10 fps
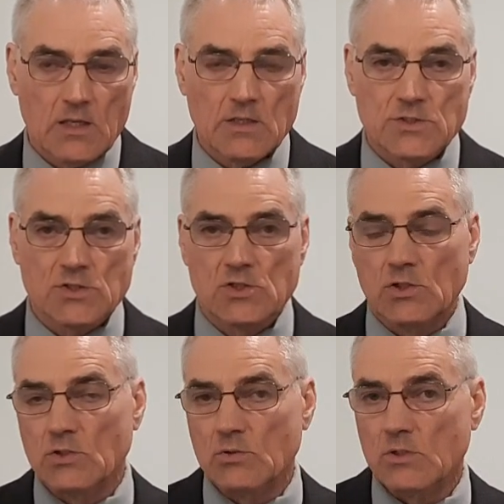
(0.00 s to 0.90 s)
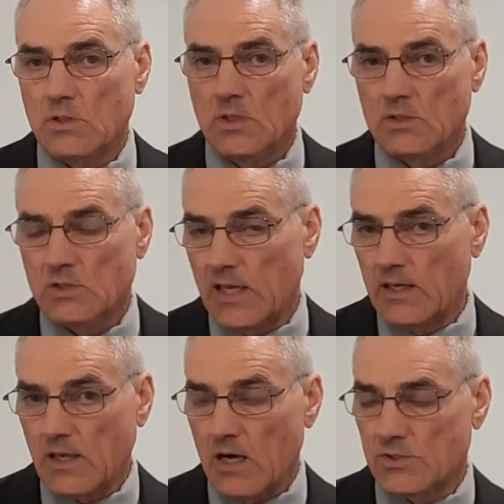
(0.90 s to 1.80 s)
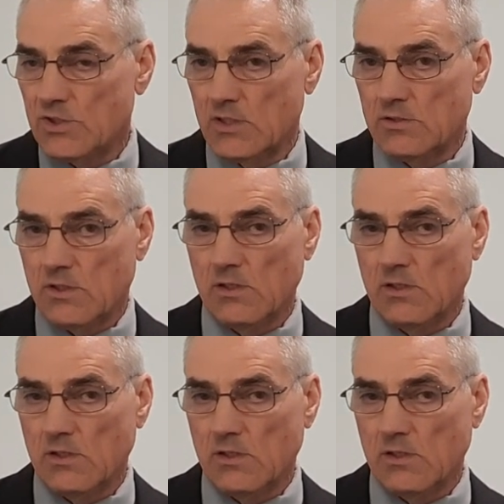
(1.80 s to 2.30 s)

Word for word: is to take our sin to